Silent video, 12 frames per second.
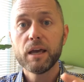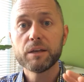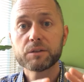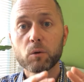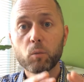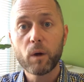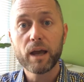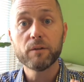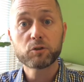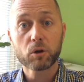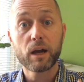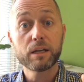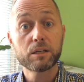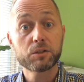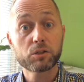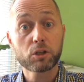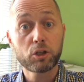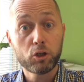is a way of trying to
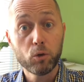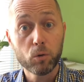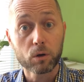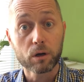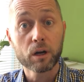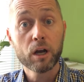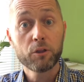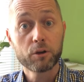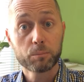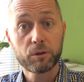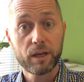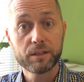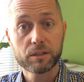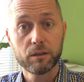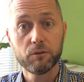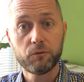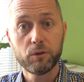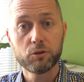secure their place in the
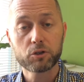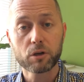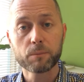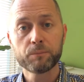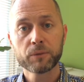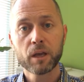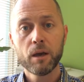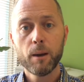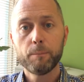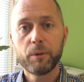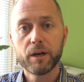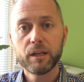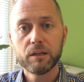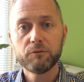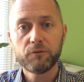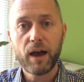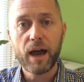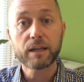future. But in
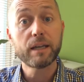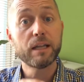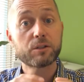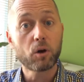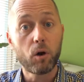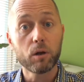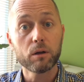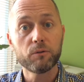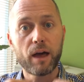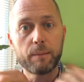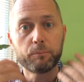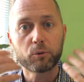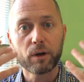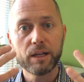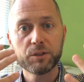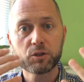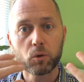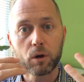fact, it's all of that
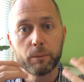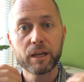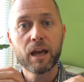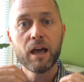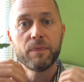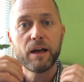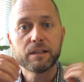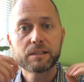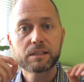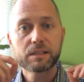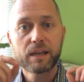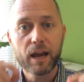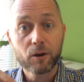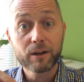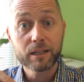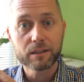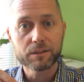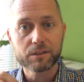brainstorming that's
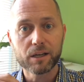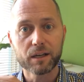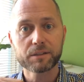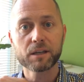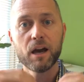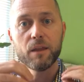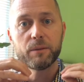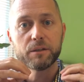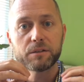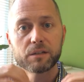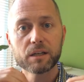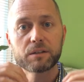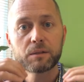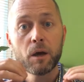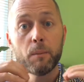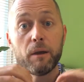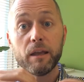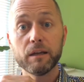scaring the 6. The 6,
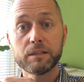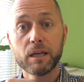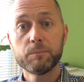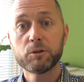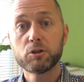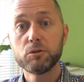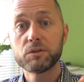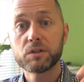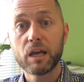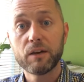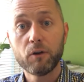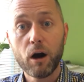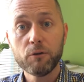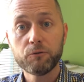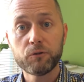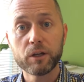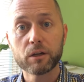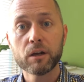in an attempt to stave off
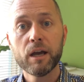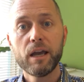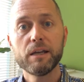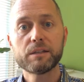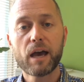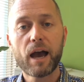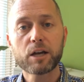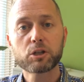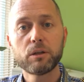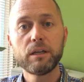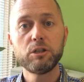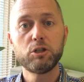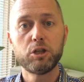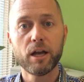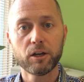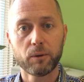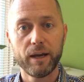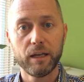fear, is actually
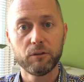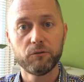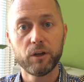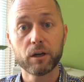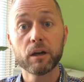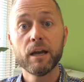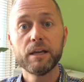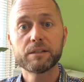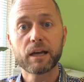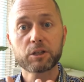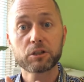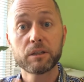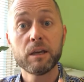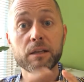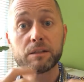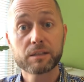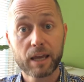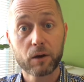generating fear, is actually
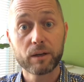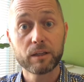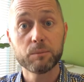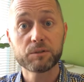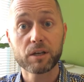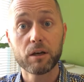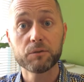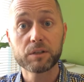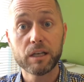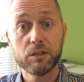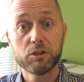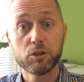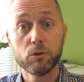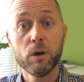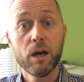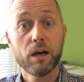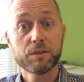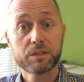scaring themselves into
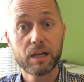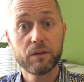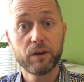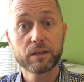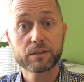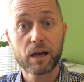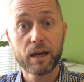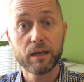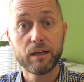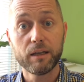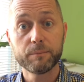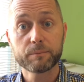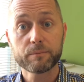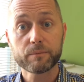a state of anxiety.